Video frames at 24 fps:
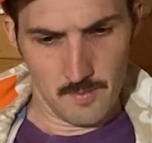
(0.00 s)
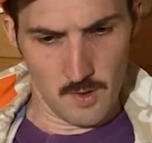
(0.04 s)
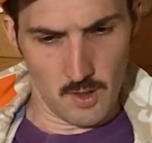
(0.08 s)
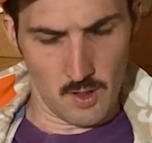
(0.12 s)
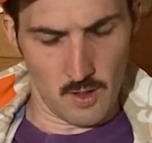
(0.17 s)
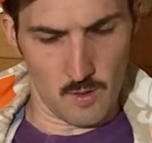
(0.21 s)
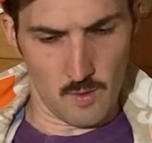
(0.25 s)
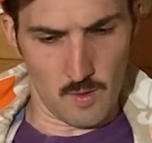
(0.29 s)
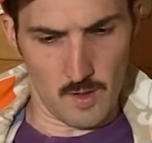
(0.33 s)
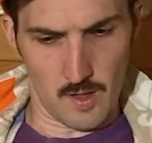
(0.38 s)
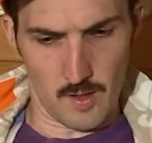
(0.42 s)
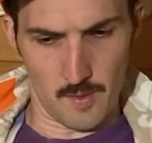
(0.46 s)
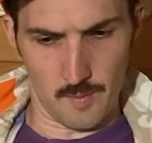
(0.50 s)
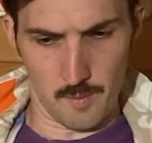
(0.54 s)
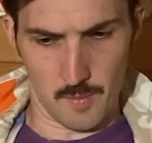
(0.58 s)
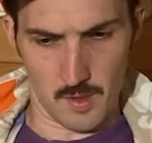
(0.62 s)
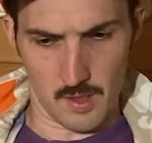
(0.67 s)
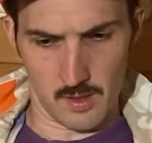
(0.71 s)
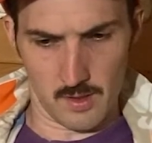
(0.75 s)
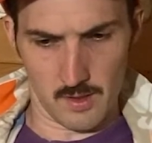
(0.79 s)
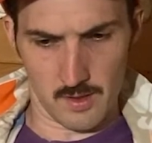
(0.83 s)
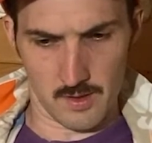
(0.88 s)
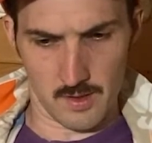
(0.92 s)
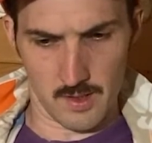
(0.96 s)
Oh well,
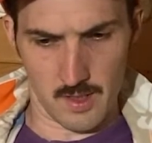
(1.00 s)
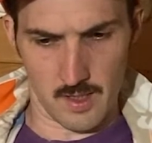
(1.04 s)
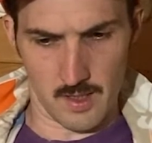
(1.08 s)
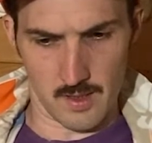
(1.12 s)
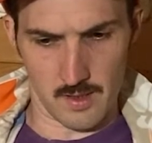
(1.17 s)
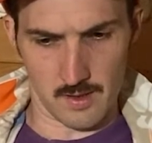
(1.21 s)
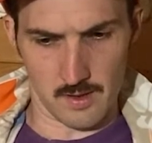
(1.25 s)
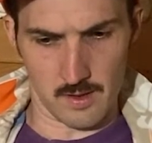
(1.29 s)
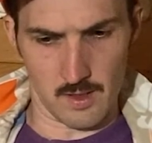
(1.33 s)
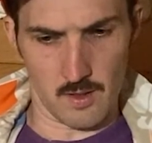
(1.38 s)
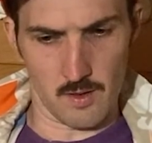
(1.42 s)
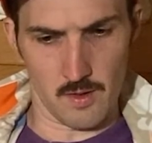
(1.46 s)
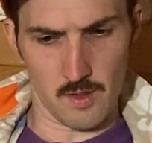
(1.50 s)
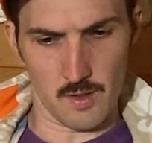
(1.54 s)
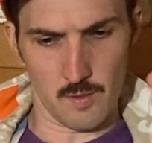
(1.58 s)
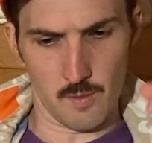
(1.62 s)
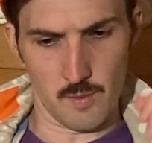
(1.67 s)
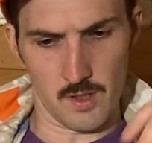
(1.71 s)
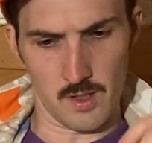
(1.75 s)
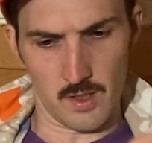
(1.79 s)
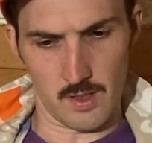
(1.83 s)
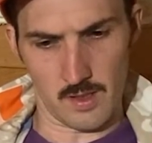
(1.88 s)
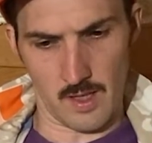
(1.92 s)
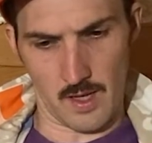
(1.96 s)
but it looks like it's
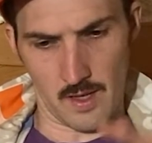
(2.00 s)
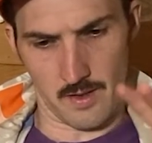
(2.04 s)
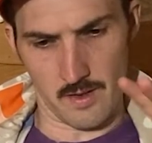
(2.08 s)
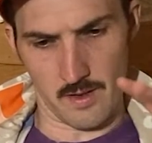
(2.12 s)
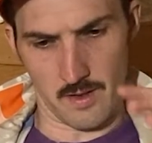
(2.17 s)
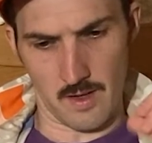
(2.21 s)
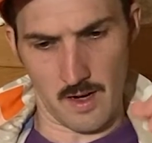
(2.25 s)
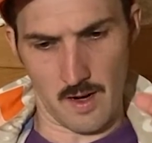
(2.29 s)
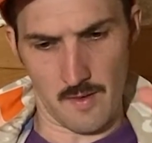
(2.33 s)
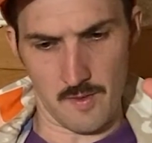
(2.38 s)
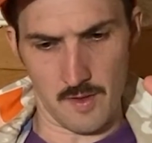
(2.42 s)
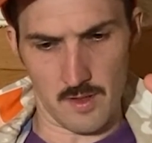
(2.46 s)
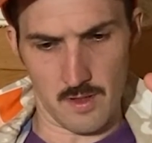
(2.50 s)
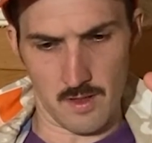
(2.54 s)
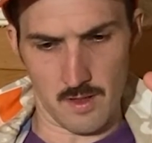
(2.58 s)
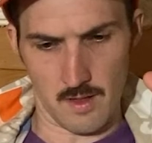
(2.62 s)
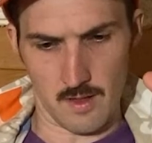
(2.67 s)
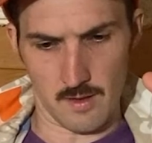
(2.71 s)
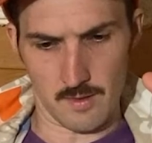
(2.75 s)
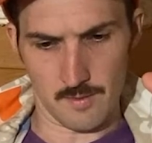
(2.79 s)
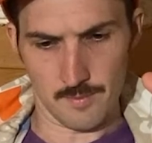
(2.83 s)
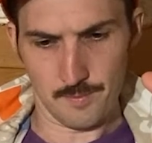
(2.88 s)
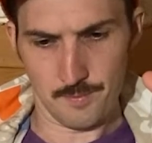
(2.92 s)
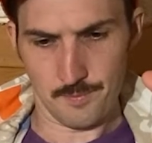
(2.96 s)
loaded with the leather and
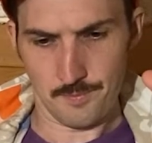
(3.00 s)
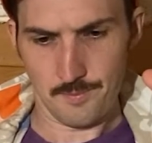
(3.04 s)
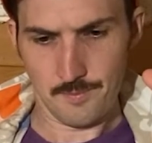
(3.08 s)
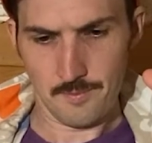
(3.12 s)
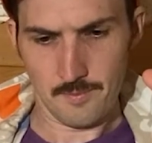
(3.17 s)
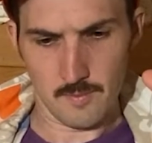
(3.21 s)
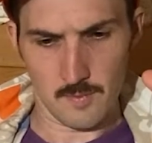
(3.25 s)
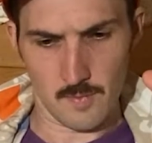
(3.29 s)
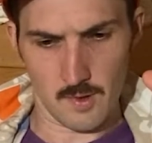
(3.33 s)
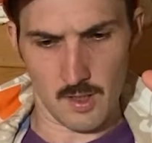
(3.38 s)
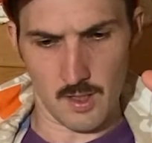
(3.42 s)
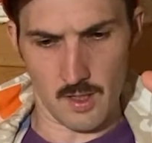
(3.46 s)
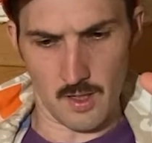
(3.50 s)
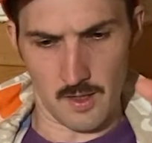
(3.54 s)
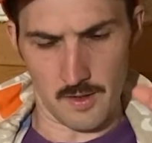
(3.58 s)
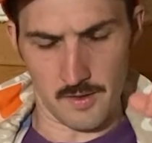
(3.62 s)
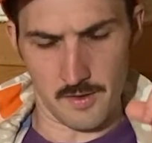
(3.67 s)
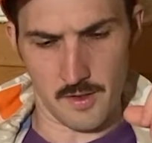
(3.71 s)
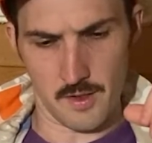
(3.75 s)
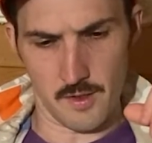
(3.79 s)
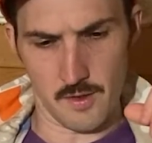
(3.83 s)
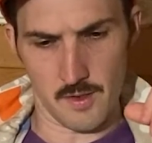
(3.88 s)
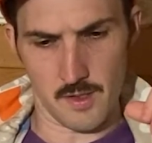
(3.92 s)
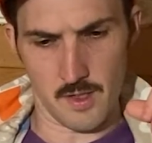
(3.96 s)
everything. You got a
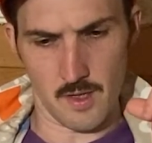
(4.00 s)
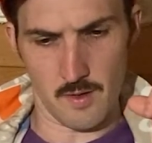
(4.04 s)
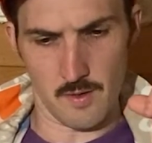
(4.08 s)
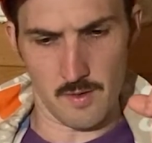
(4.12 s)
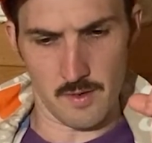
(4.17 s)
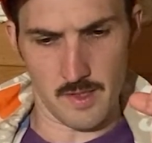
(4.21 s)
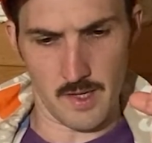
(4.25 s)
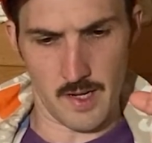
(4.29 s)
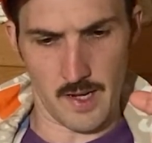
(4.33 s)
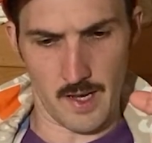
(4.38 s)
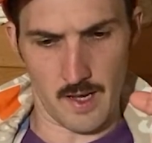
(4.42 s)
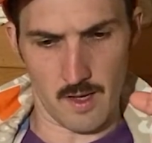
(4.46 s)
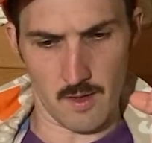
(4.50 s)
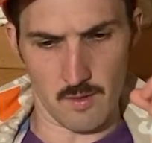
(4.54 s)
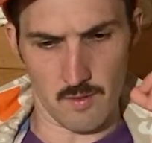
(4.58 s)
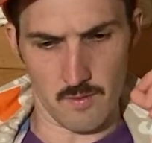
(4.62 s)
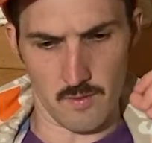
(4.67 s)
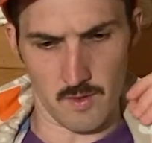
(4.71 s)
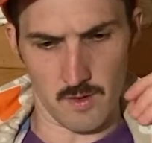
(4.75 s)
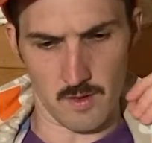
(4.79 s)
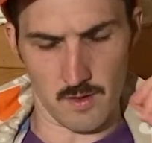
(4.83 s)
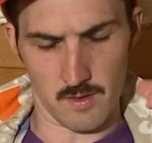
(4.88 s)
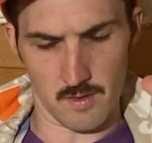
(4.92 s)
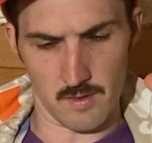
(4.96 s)
two-tone tan
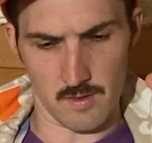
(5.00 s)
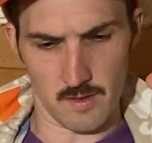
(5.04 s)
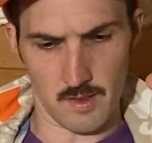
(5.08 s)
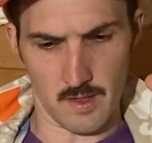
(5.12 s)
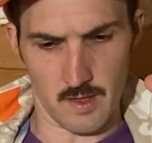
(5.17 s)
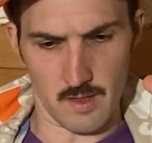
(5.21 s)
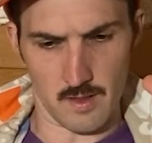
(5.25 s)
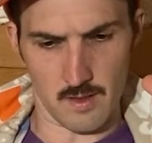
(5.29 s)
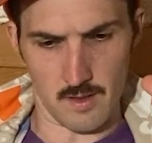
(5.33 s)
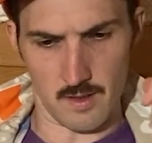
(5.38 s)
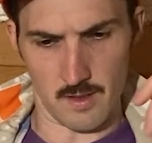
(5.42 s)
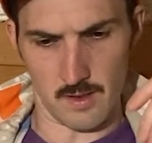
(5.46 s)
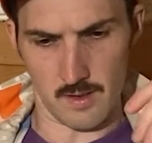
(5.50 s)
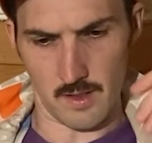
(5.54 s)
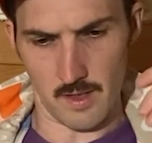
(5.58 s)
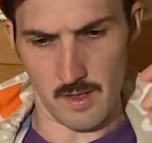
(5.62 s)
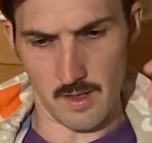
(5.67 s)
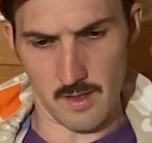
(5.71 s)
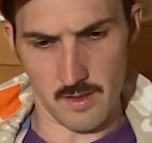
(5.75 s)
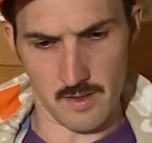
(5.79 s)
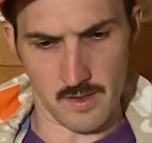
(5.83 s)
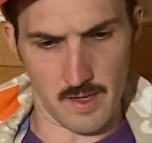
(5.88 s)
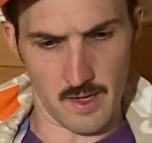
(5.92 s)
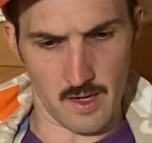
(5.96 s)
over like a
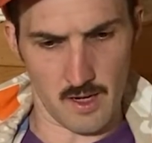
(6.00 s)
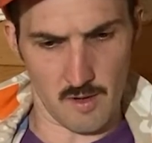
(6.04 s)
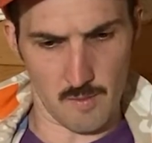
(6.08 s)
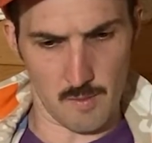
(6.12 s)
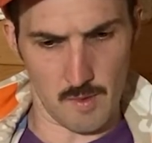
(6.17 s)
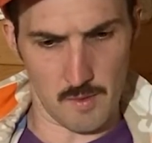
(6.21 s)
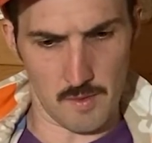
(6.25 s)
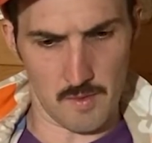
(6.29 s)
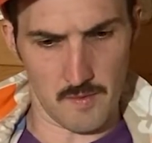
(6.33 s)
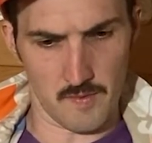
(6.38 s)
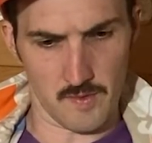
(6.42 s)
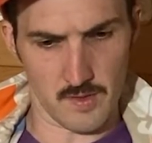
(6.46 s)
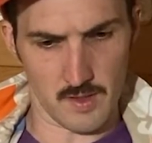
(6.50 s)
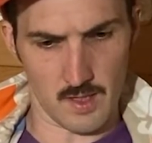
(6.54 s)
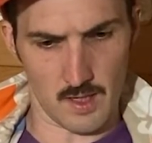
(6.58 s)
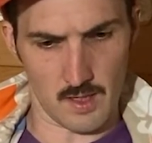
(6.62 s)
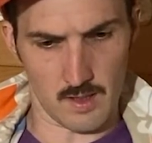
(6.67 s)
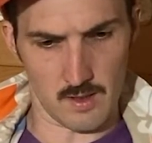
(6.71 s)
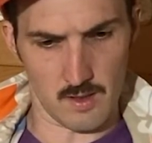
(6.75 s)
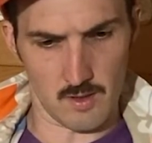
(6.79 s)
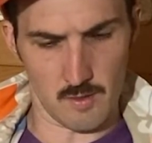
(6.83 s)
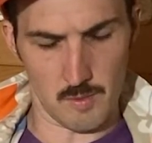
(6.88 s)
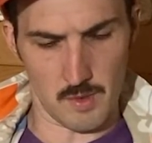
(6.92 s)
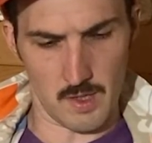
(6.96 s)
lighter tan, or maybe even it's
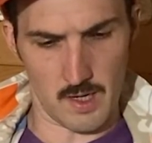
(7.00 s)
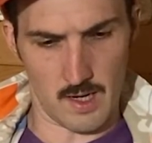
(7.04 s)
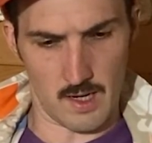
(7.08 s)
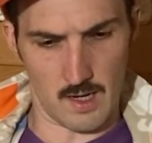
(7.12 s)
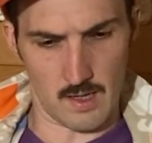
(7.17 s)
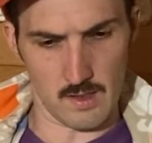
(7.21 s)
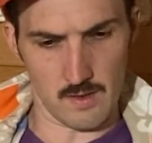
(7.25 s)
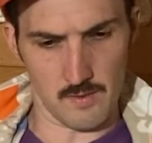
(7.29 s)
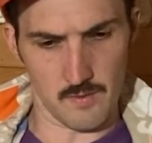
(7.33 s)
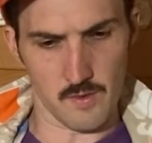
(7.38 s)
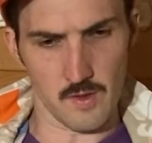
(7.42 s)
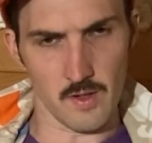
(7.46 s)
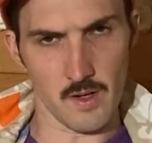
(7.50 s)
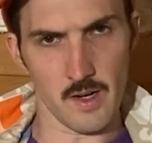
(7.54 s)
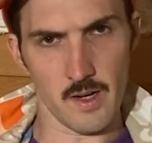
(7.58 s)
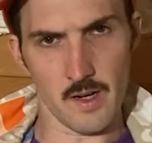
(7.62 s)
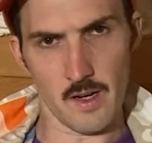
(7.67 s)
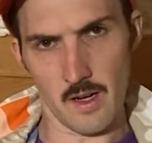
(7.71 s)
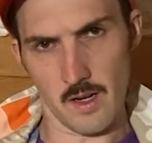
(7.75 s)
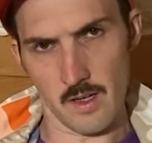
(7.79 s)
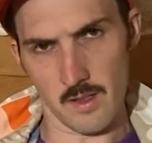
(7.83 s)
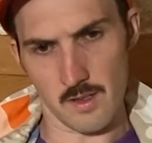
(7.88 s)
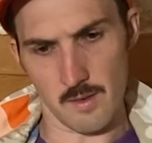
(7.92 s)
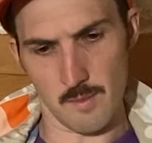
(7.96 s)
got a little bit of olive
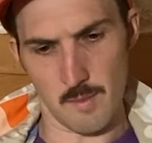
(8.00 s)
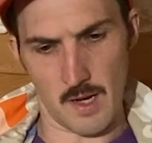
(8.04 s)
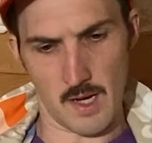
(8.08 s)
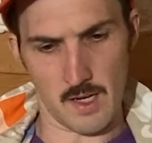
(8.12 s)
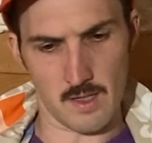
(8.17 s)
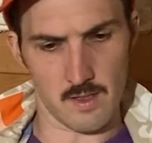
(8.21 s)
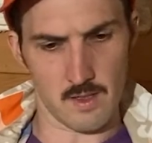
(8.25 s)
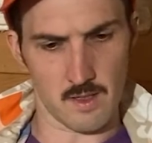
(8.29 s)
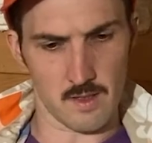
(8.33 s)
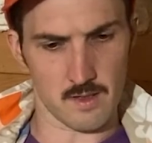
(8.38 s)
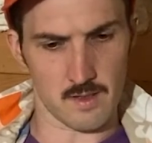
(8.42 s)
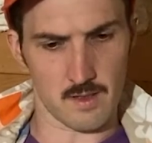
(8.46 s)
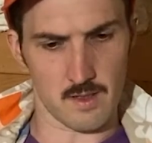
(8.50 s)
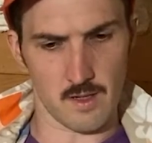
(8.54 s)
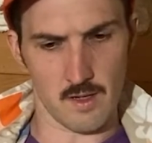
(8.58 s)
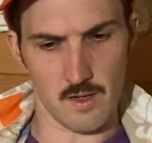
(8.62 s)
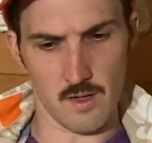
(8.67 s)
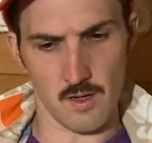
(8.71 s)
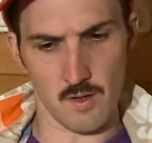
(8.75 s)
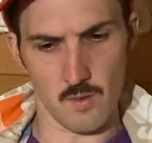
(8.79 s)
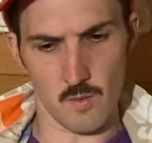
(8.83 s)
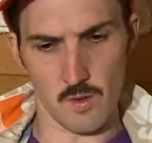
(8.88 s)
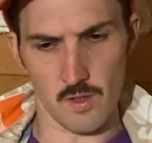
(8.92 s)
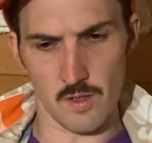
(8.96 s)
green in it to match the
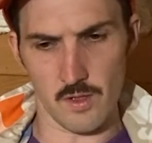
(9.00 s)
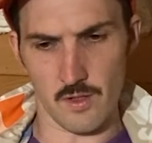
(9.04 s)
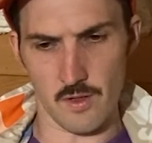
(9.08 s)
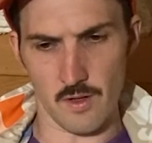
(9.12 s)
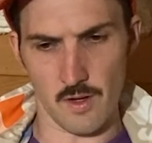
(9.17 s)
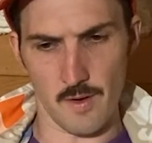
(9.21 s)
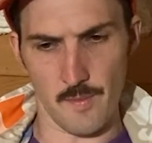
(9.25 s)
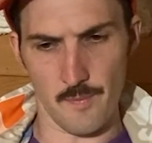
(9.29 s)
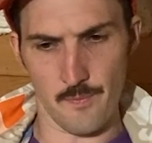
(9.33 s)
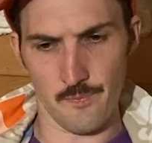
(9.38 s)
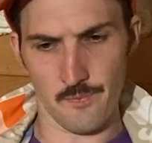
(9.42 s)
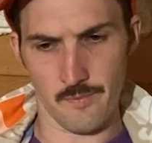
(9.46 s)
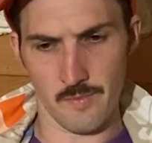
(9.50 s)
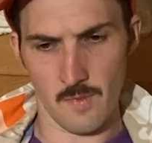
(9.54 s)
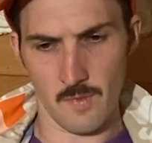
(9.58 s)
exterior, wood trim.